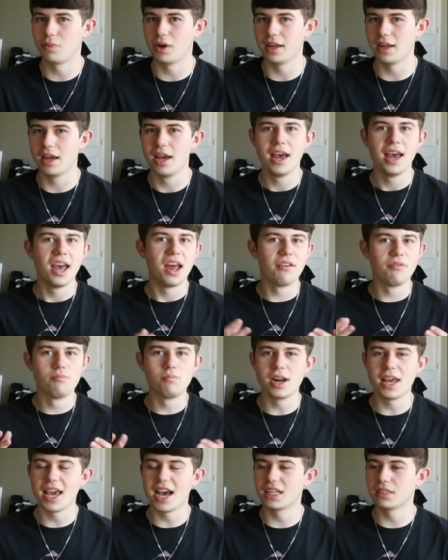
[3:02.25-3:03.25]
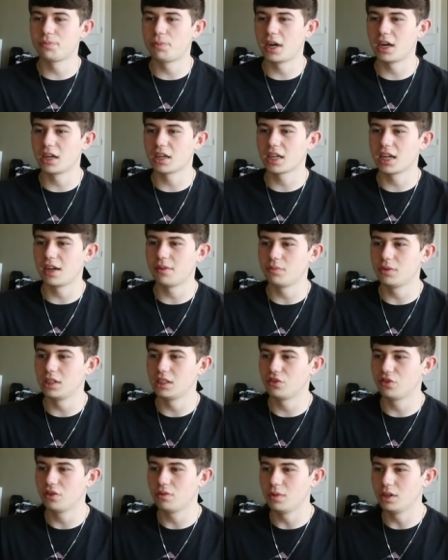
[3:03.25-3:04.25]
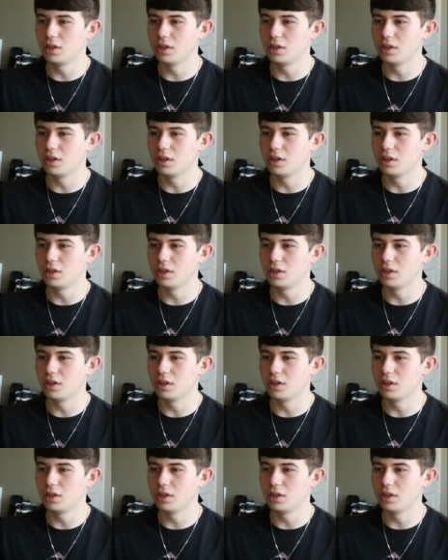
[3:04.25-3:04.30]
But everybody has parent companies for the